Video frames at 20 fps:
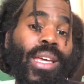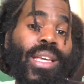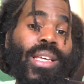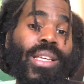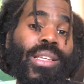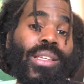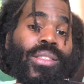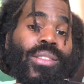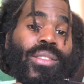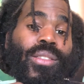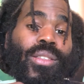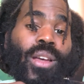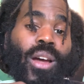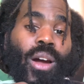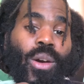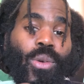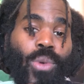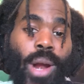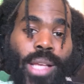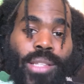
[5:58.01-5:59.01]
is
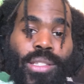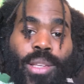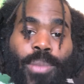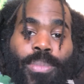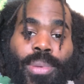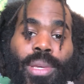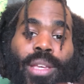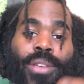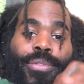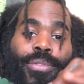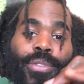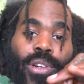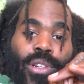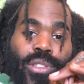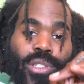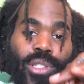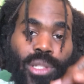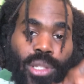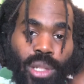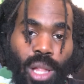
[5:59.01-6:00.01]
a recipe for
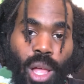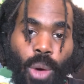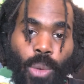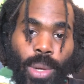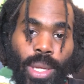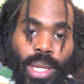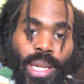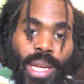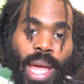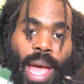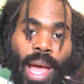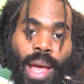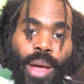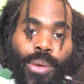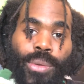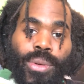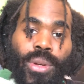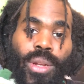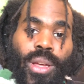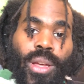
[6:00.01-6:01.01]
slowing
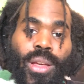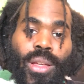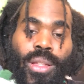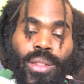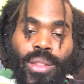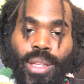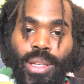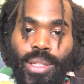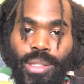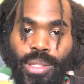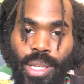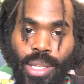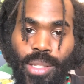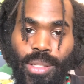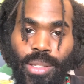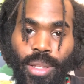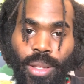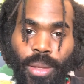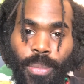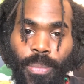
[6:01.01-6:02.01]
down the
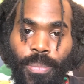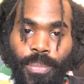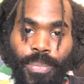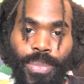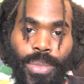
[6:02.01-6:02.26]
system.